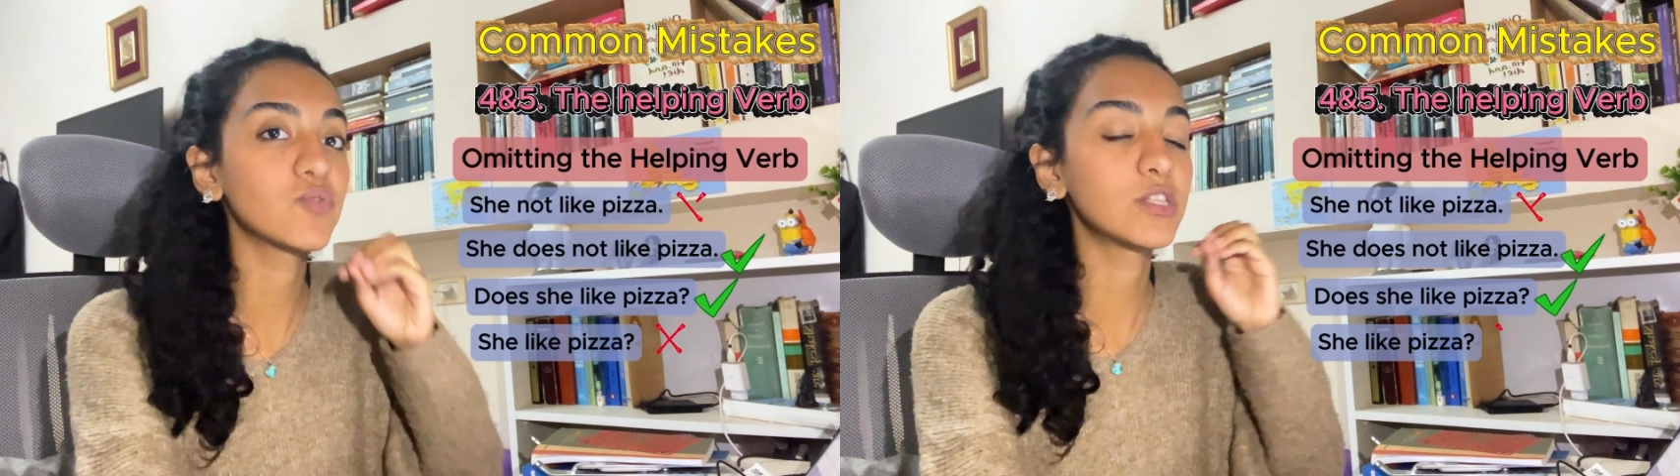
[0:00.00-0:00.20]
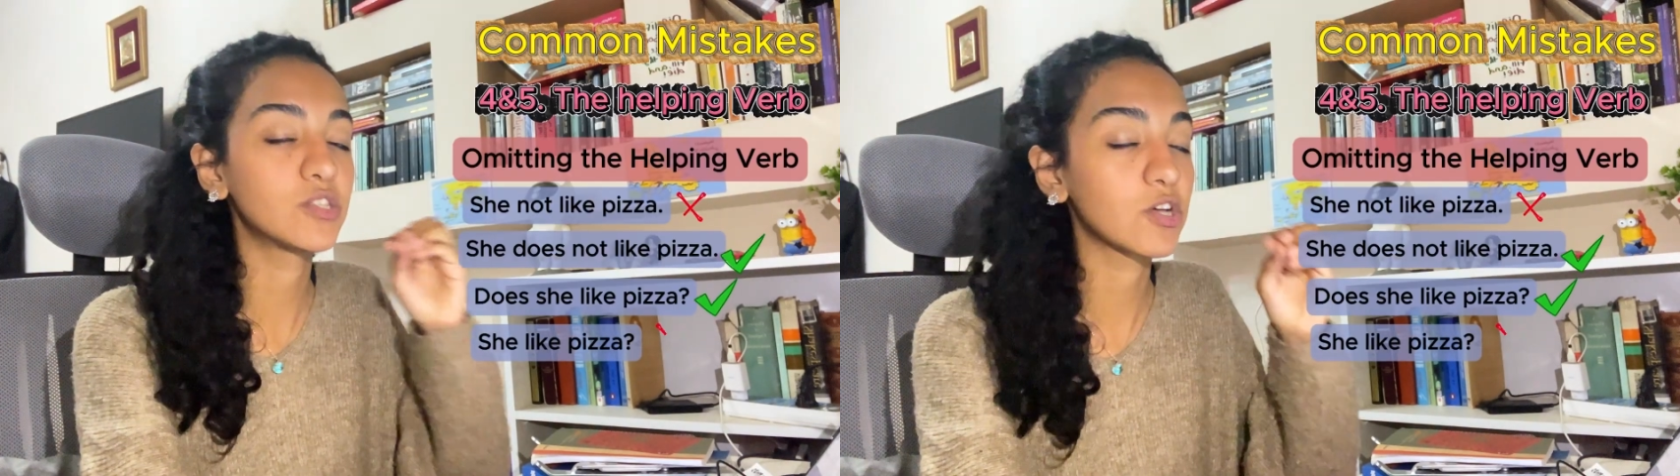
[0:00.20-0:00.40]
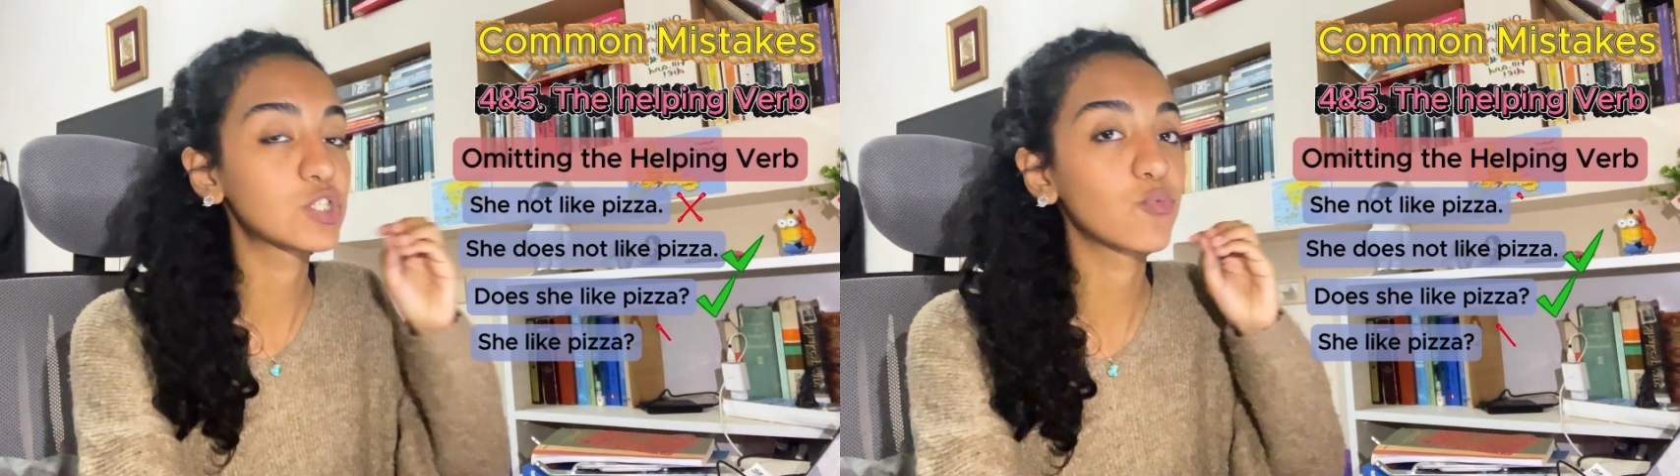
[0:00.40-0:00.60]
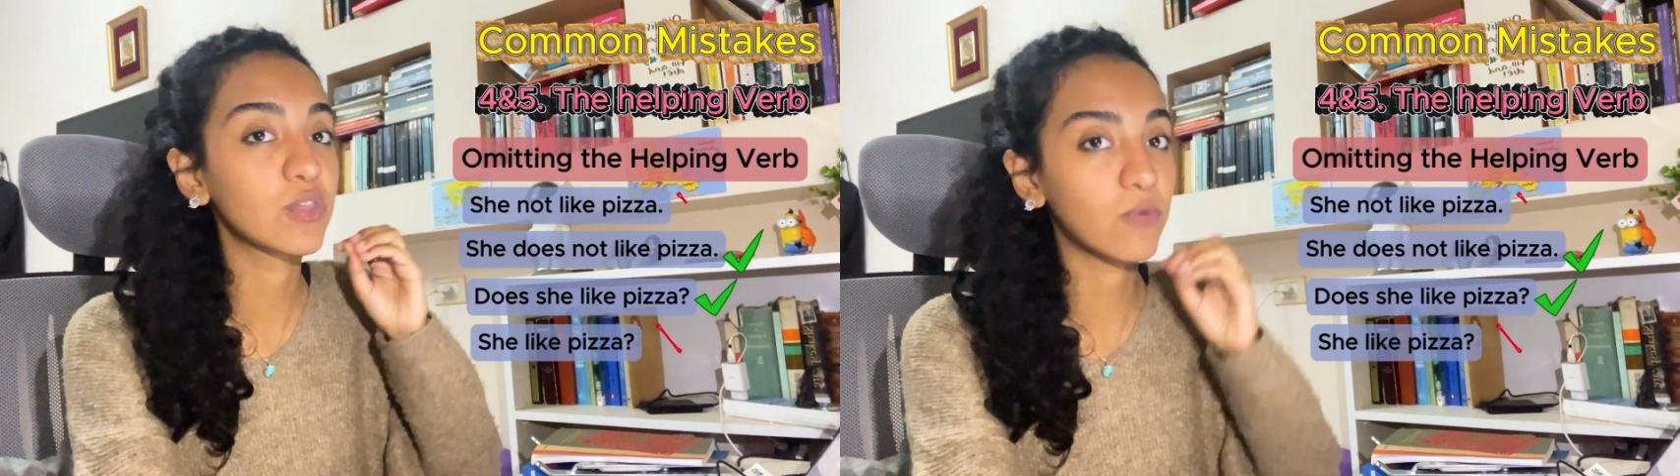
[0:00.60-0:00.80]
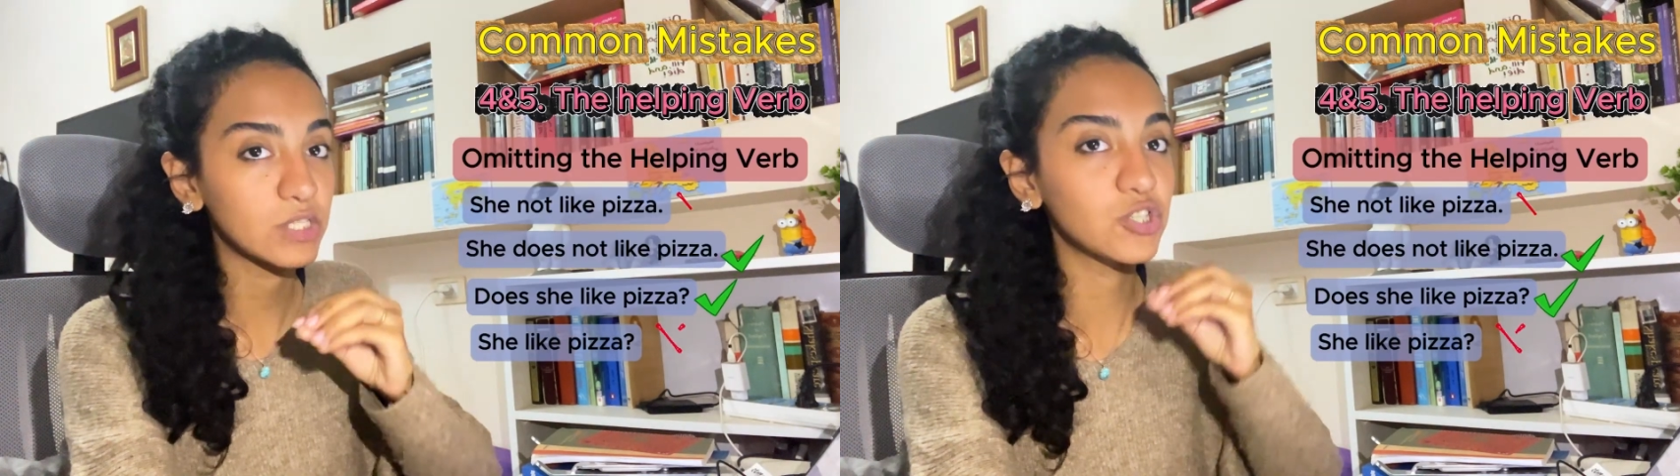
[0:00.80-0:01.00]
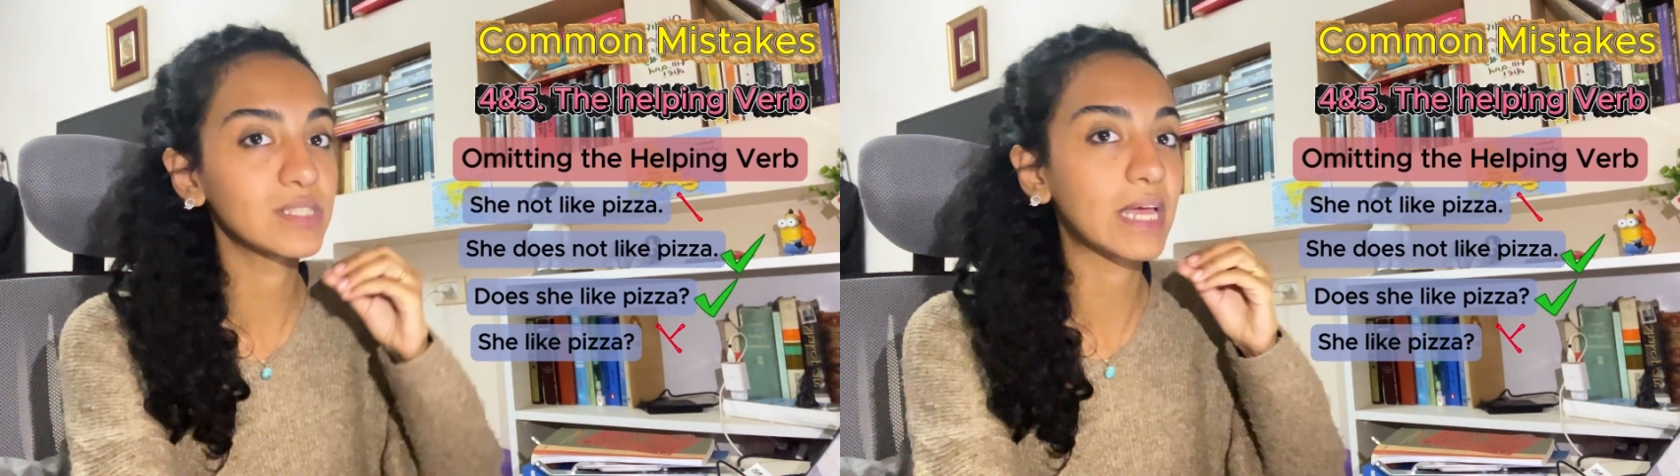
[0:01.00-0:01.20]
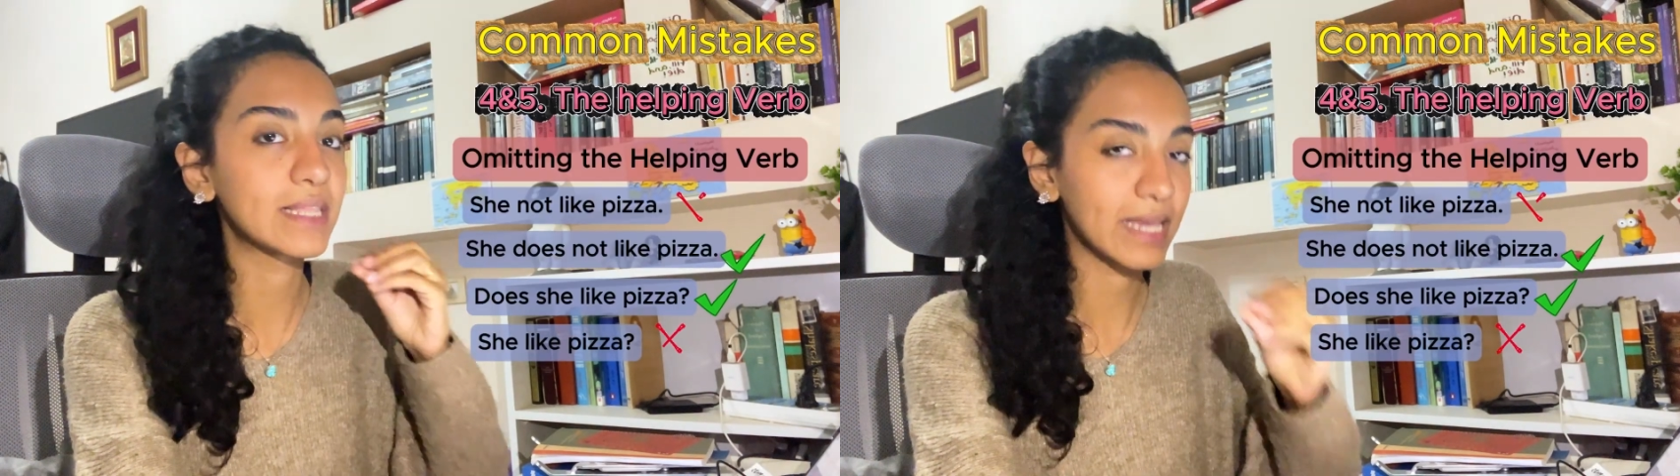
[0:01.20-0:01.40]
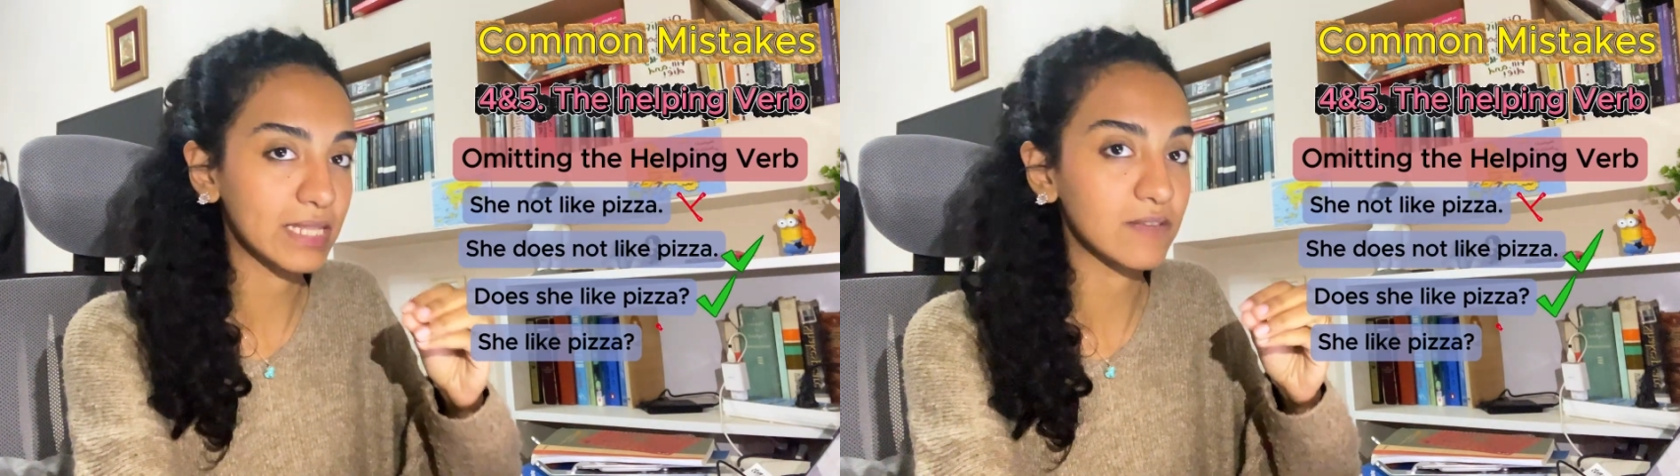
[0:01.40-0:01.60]
and does with questions and
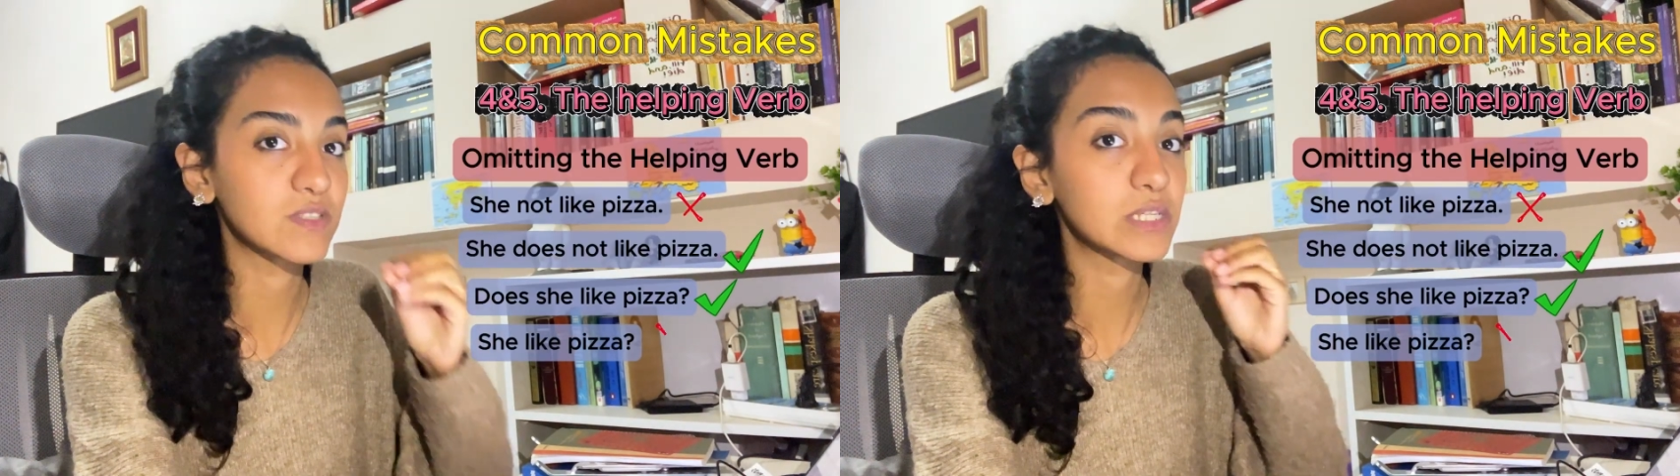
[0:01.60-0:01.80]
negatives.